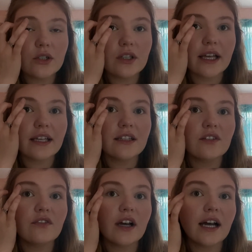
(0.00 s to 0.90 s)
Like, it's
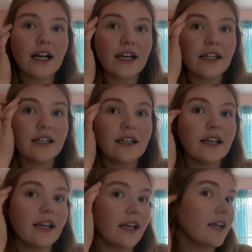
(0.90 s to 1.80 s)
fine,
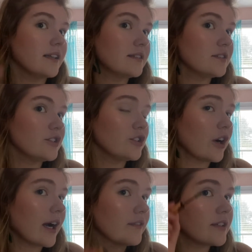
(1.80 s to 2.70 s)
and you don't
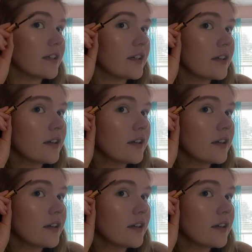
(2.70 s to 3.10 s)
have to